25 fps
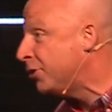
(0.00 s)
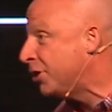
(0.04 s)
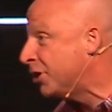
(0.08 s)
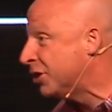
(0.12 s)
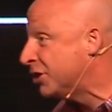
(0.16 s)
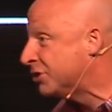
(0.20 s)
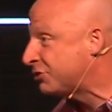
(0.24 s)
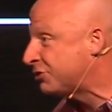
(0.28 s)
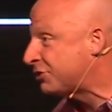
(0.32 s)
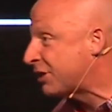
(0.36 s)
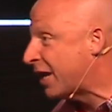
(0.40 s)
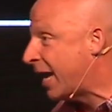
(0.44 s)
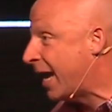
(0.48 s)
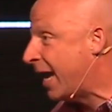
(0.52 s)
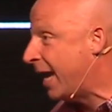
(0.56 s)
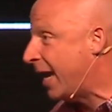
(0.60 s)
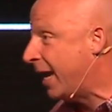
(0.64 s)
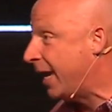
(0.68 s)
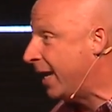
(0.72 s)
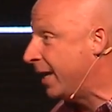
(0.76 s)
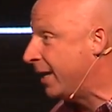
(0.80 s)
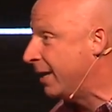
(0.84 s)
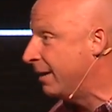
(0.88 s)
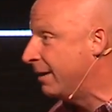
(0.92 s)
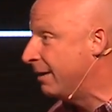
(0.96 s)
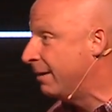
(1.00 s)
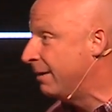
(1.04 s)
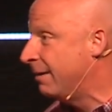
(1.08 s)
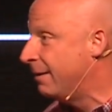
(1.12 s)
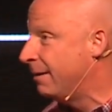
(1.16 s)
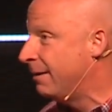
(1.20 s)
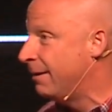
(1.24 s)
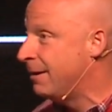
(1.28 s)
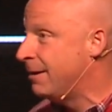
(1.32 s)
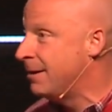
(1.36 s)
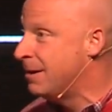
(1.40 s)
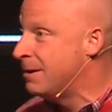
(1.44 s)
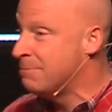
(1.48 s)
going to say?
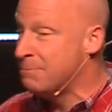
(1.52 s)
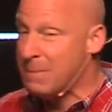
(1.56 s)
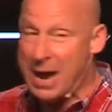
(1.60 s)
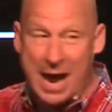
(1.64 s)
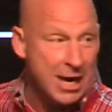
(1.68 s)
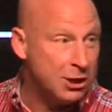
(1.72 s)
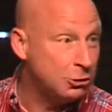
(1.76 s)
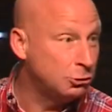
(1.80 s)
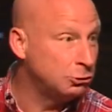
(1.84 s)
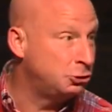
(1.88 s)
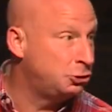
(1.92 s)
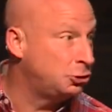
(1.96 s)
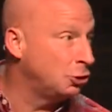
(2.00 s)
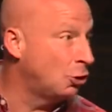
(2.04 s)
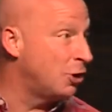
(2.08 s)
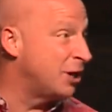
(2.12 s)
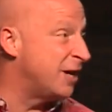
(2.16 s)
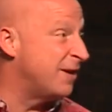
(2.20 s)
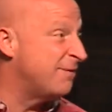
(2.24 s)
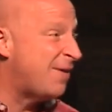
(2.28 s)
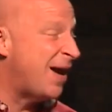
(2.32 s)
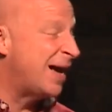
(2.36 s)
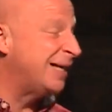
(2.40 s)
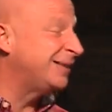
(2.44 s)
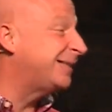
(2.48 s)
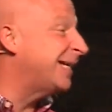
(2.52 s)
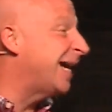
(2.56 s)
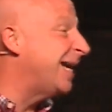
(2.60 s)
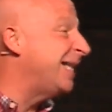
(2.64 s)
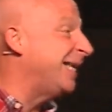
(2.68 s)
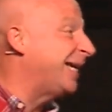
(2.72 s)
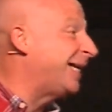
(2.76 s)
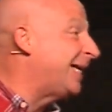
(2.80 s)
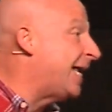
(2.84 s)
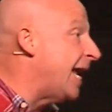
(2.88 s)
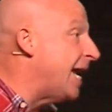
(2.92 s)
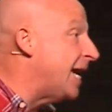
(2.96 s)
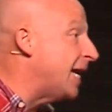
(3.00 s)
Michael Jordan. If I say
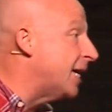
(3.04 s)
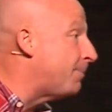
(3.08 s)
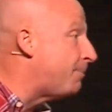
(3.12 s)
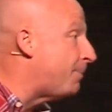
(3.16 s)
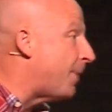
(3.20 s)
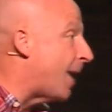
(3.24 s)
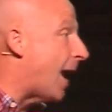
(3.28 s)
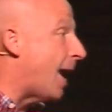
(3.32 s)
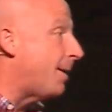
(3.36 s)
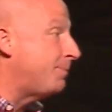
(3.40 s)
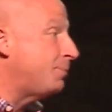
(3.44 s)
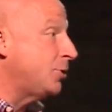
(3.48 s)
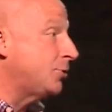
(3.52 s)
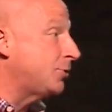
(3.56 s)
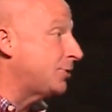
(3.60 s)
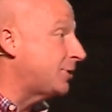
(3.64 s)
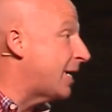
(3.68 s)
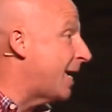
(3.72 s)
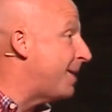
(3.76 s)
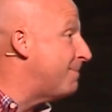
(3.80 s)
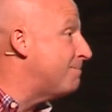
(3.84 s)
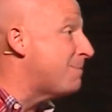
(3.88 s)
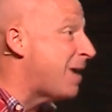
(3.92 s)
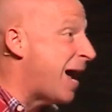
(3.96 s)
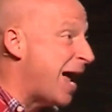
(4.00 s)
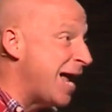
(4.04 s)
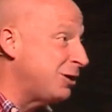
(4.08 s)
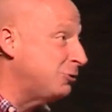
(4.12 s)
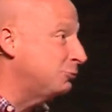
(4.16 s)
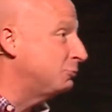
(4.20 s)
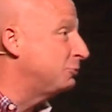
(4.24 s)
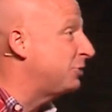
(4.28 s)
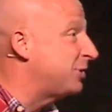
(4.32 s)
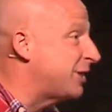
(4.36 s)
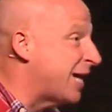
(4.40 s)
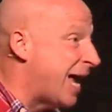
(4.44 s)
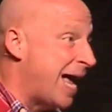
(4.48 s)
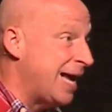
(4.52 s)
the king of pop, you say Michael
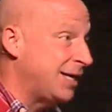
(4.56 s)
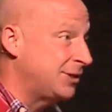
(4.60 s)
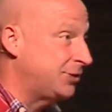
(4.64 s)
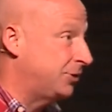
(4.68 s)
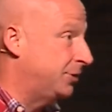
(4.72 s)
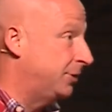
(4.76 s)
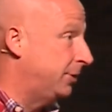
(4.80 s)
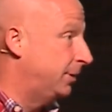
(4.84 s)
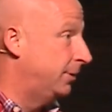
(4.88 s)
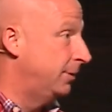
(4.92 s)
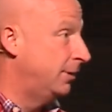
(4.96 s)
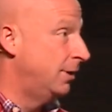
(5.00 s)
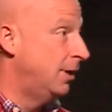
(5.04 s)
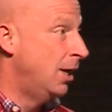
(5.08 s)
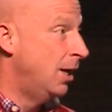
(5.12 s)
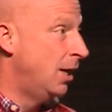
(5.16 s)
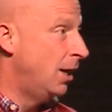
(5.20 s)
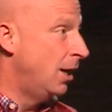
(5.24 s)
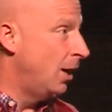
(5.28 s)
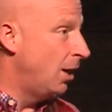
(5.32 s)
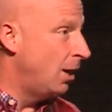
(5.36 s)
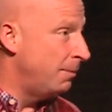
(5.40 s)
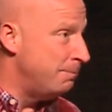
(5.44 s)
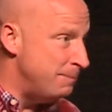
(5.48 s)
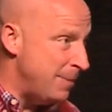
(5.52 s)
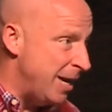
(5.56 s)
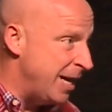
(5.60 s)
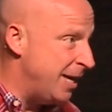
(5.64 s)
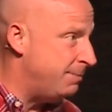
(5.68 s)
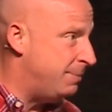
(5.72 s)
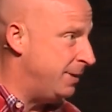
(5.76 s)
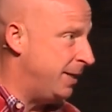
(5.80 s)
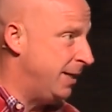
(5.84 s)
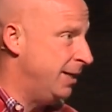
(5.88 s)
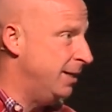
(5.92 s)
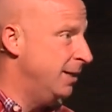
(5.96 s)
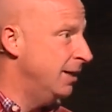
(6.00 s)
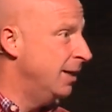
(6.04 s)
Jackson,
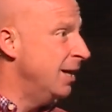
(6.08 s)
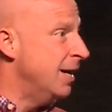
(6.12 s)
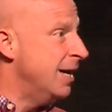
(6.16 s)
maybe.